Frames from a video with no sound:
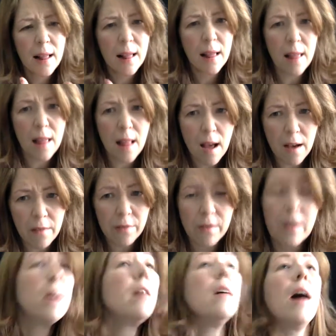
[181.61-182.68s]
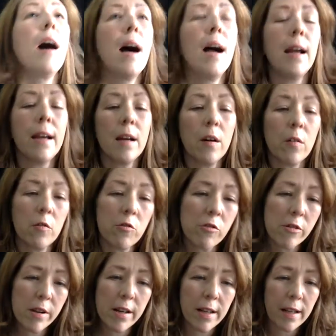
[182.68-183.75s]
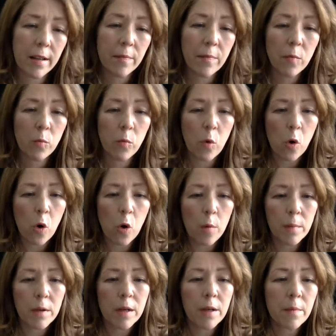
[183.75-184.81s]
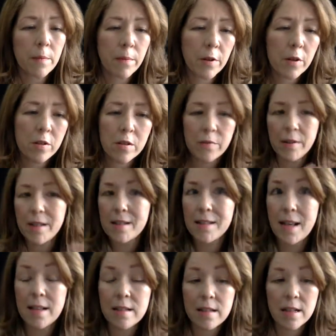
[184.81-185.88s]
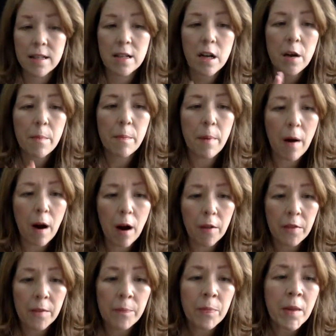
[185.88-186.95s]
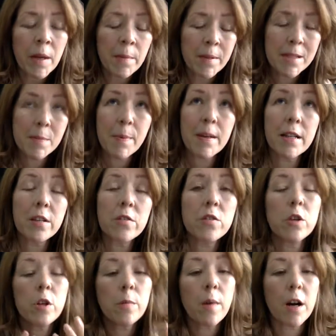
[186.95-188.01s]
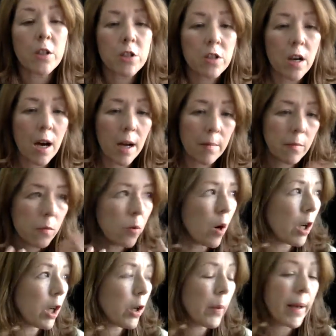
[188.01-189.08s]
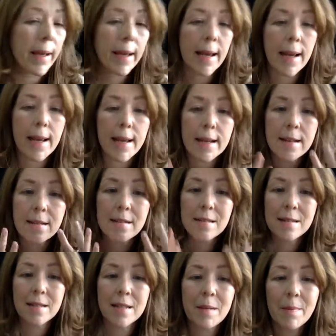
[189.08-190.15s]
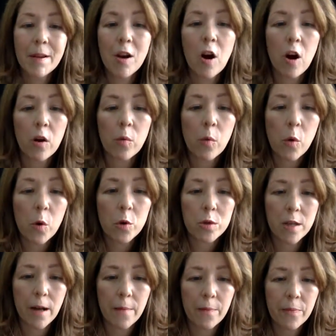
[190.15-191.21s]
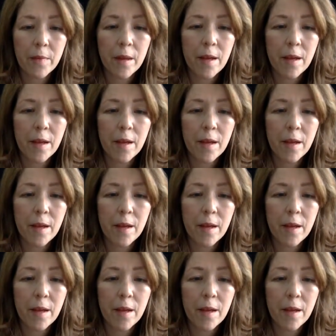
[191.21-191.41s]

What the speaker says: love a really warm, beautifully scented bath. But spending too much time wallowing in steaming hot water,